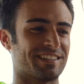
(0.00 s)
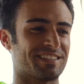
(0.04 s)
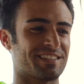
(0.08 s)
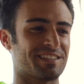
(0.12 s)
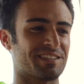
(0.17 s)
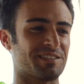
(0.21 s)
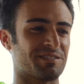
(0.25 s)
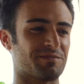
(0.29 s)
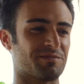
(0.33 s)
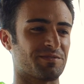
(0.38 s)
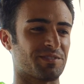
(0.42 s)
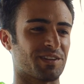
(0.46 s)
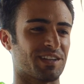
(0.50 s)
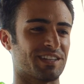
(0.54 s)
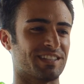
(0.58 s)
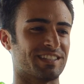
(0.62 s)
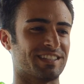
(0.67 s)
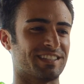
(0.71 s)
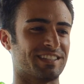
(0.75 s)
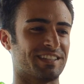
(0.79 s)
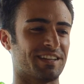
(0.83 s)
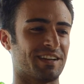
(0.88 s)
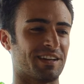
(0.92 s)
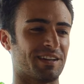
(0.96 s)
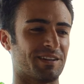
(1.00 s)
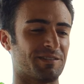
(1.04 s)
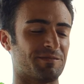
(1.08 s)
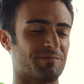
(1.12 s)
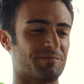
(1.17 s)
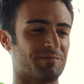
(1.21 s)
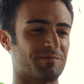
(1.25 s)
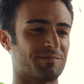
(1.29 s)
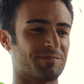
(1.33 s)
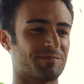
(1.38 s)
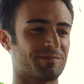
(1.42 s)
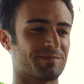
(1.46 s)
seed funded. Um,
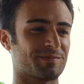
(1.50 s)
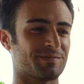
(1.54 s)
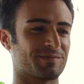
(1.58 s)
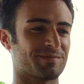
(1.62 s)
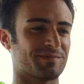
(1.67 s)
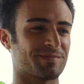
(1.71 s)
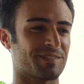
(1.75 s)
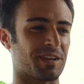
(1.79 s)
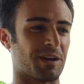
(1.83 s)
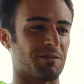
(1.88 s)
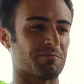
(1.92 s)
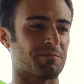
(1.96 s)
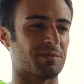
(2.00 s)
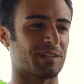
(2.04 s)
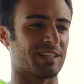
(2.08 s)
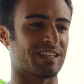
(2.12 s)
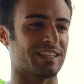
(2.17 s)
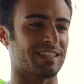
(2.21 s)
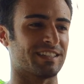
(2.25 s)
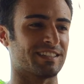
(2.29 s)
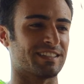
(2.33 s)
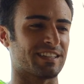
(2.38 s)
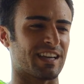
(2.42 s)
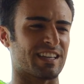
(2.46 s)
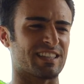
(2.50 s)
company.